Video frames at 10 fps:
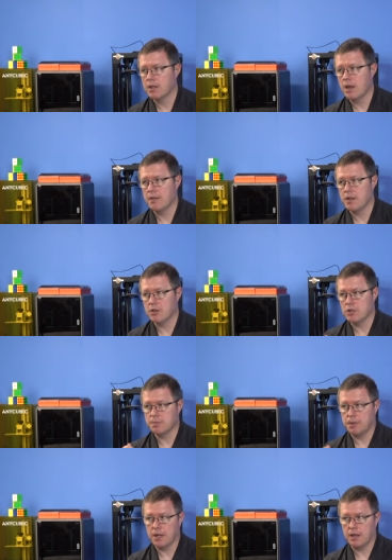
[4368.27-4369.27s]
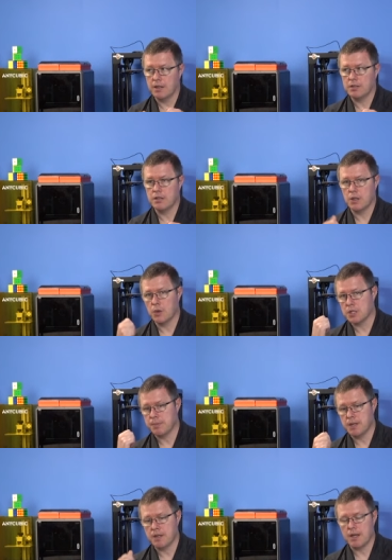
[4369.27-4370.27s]
And then you just plug it into the
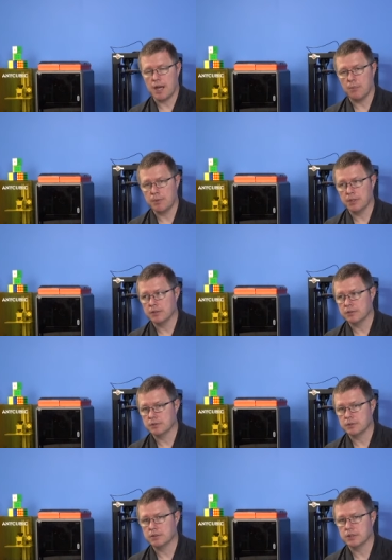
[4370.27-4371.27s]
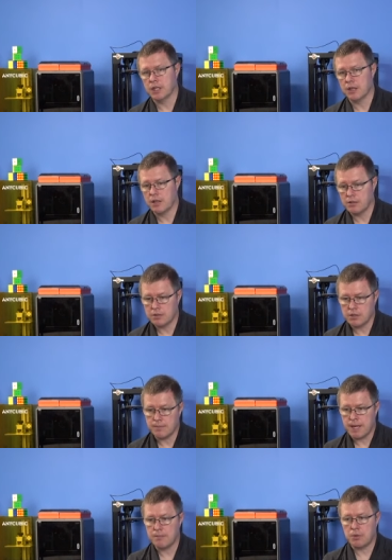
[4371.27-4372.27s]
USB output on the deal to your
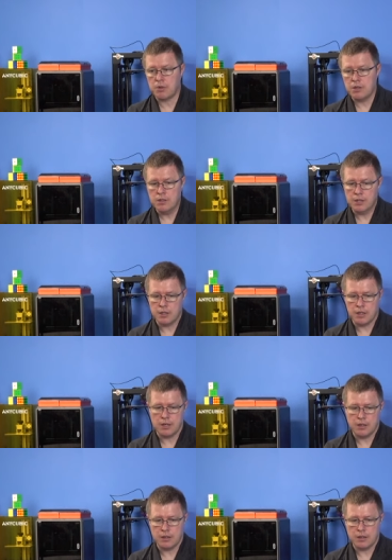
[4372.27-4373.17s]
main board, your